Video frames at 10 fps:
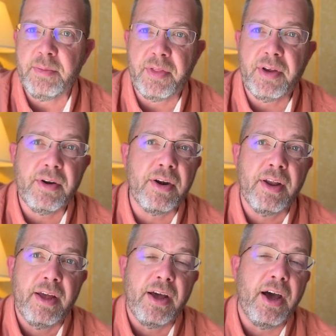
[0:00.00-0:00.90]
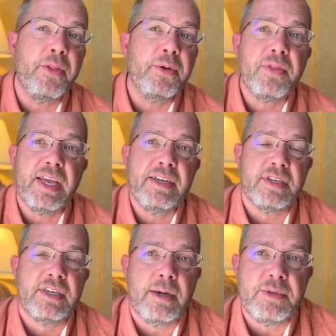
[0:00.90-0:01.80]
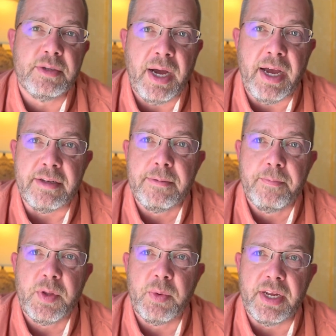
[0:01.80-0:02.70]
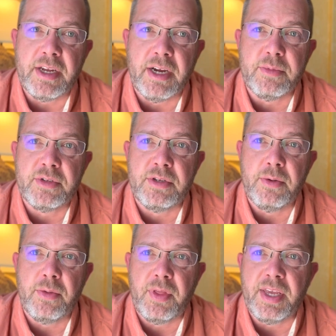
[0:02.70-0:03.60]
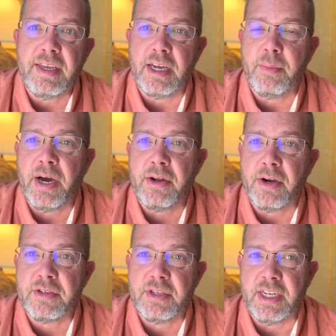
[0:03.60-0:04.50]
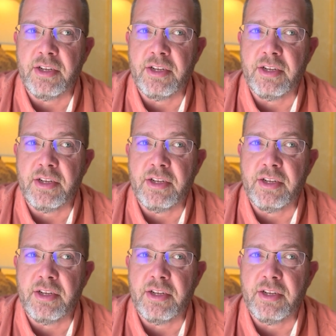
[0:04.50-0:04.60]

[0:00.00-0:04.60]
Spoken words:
But there are other things that come to mind when it comes to thinking about our sin.